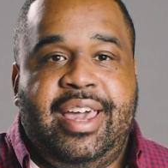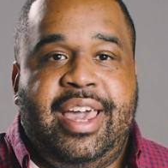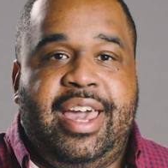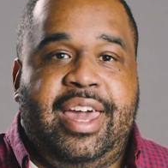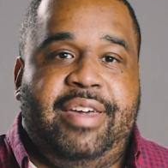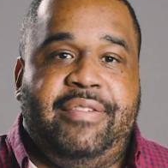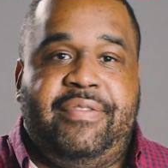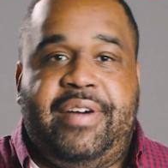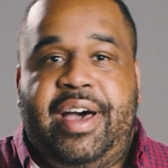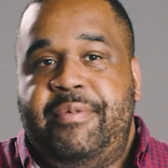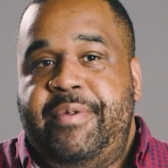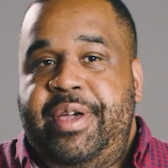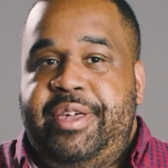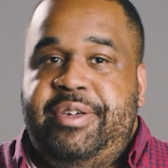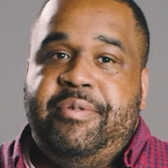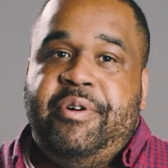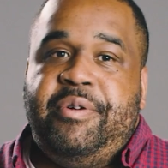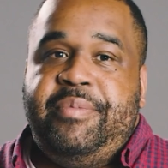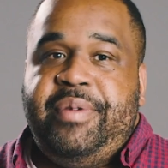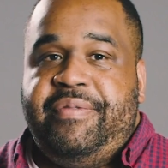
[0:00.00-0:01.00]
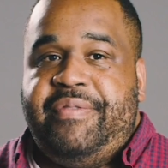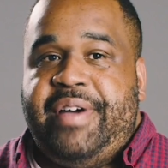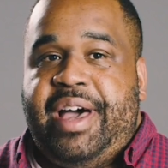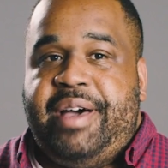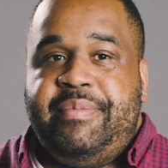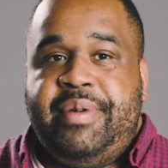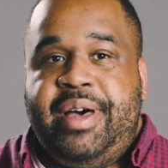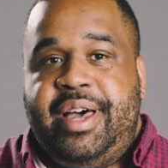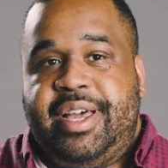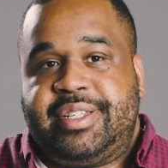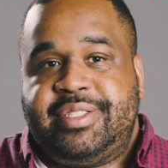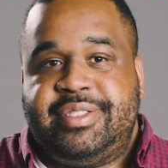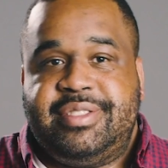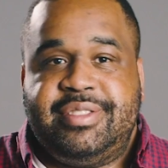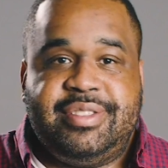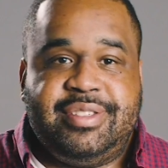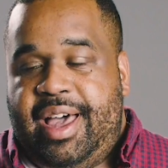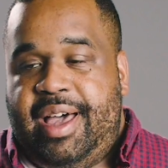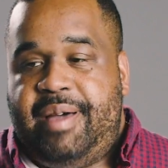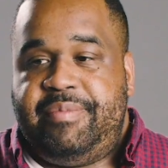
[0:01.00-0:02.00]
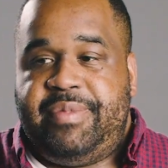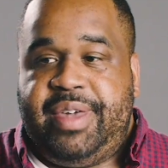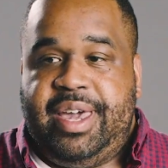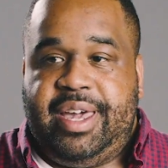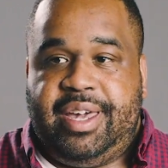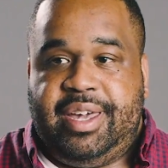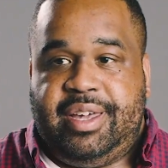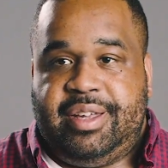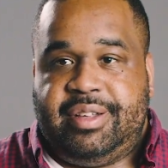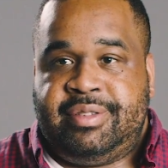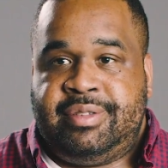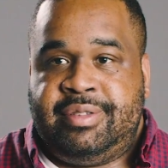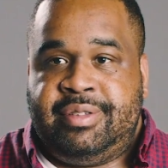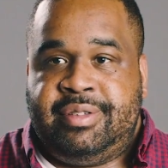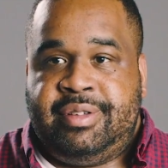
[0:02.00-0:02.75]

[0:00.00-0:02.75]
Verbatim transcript: And if I win, you owe me five bucks. I'm thinking,